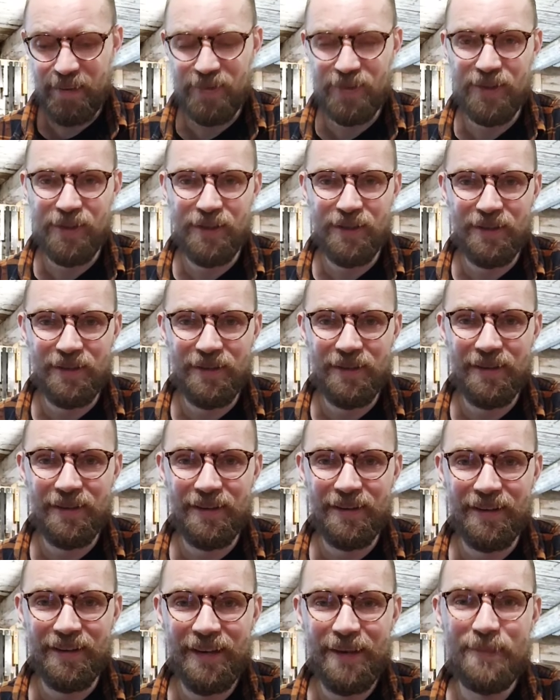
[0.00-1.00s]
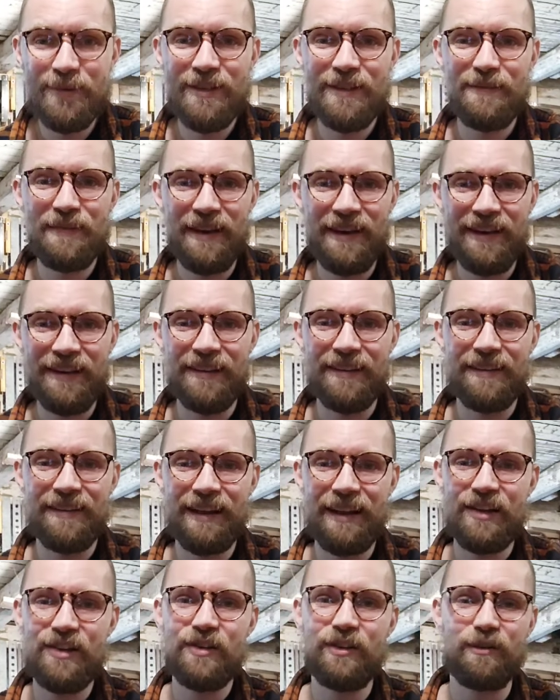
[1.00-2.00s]
it was on a Gibson-made,
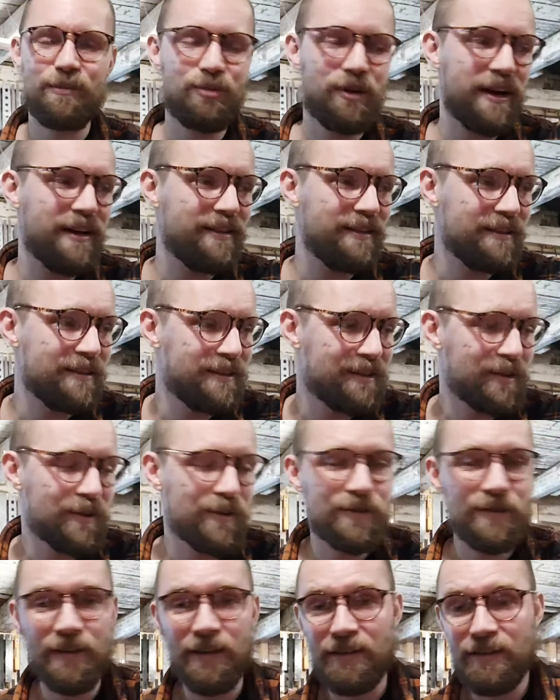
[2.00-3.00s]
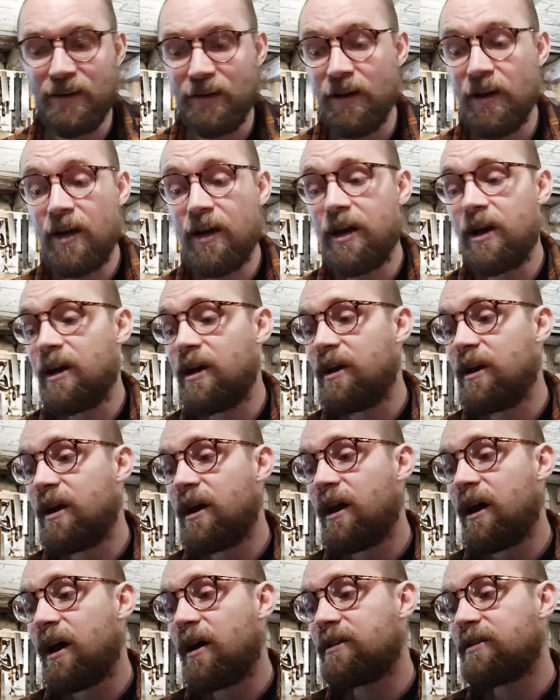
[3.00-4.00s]
National-branded acoustic guitar.
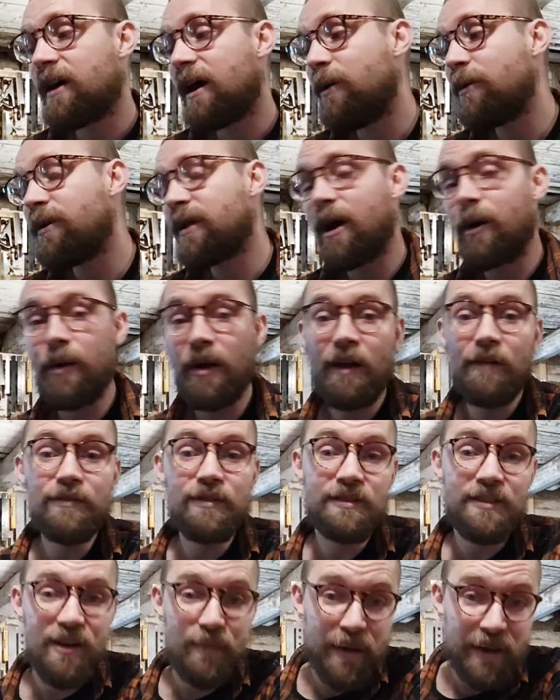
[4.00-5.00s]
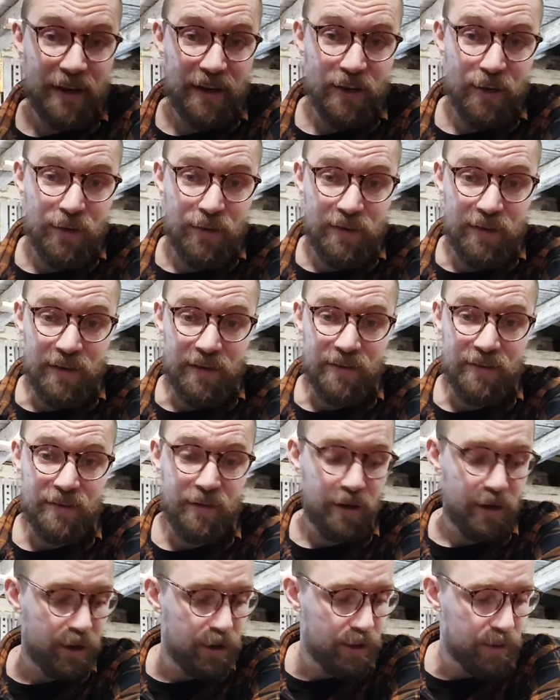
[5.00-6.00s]
So I would love to start making
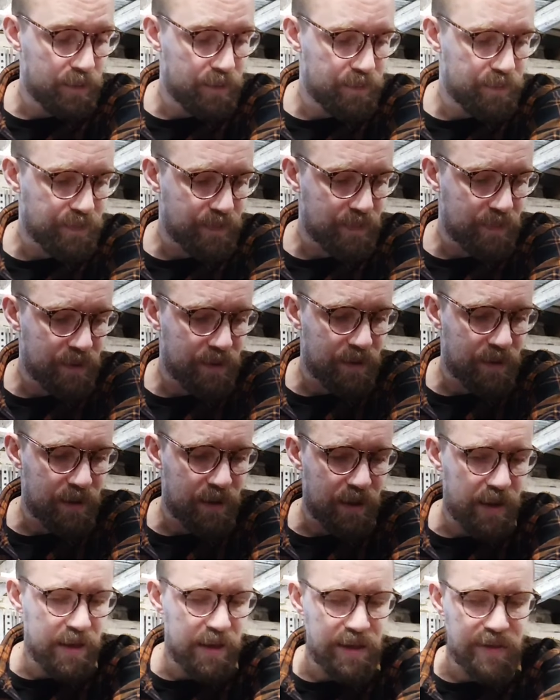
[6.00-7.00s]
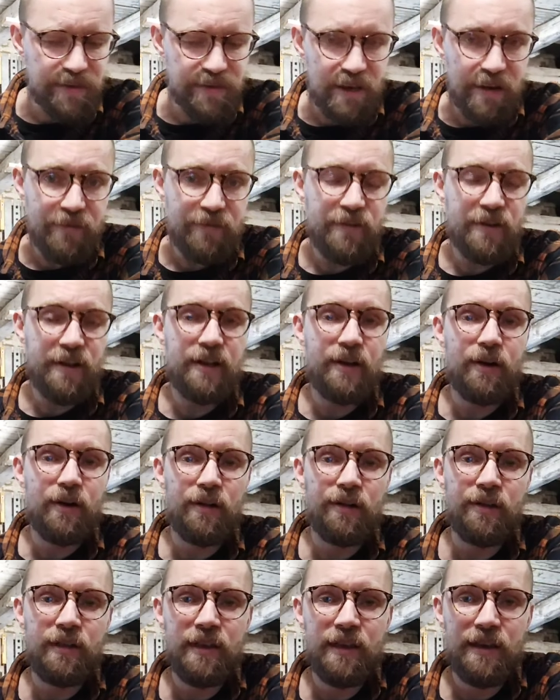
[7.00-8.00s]
acoustics. It is definitely
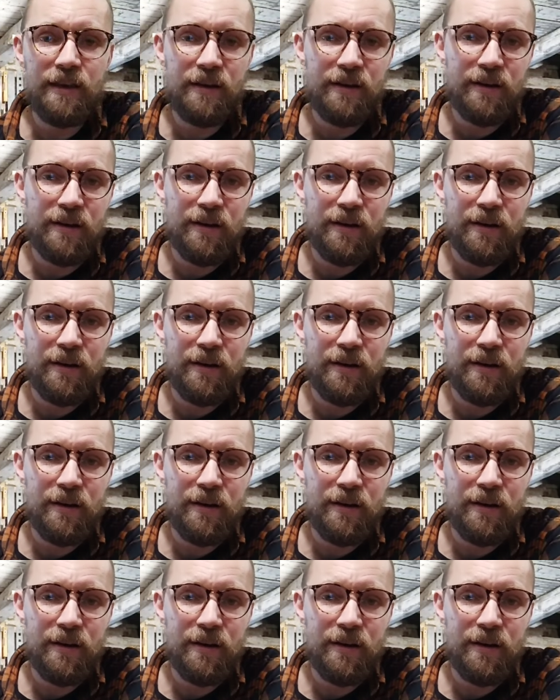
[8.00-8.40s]
on the